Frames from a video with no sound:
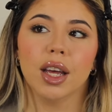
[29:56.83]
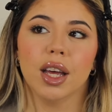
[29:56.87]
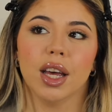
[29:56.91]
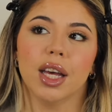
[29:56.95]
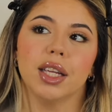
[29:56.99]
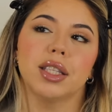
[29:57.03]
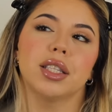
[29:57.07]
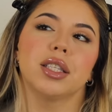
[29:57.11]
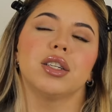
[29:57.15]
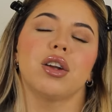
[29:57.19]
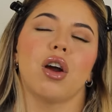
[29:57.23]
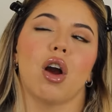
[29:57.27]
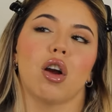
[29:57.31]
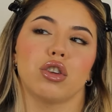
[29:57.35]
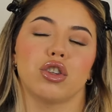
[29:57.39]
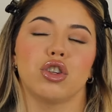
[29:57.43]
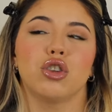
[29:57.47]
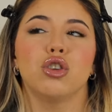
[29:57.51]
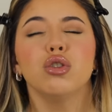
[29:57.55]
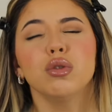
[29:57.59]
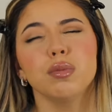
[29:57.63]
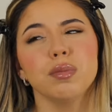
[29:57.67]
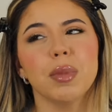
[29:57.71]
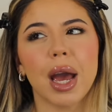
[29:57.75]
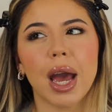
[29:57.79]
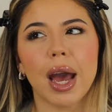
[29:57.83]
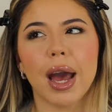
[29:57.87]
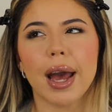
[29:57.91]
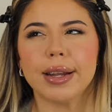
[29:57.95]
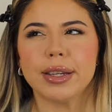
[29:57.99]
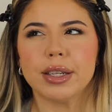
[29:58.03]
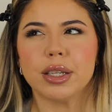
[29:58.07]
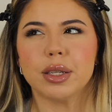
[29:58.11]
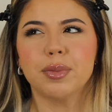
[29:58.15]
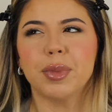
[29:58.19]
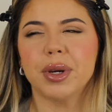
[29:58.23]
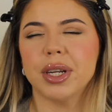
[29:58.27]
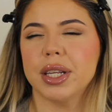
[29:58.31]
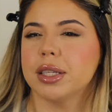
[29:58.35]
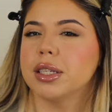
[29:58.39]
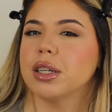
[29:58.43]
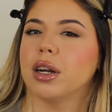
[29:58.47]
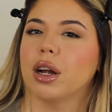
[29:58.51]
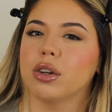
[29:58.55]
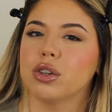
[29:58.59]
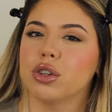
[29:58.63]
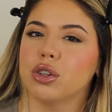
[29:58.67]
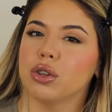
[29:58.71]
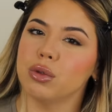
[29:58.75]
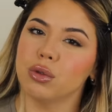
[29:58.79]
It's not too matte, but it's
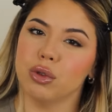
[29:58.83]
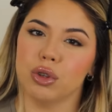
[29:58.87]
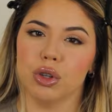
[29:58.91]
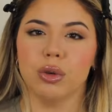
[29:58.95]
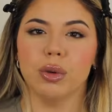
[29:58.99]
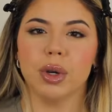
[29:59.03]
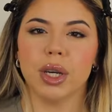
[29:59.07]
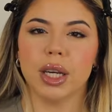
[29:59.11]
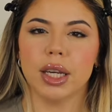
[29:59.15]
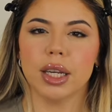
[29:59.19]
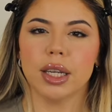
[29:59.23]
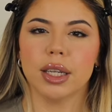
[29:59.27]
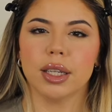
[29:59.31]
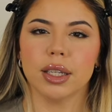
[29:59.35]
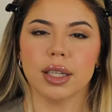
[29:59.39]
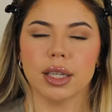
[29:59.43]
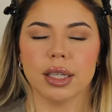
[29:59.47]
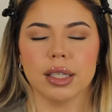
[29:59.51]
not too dewy.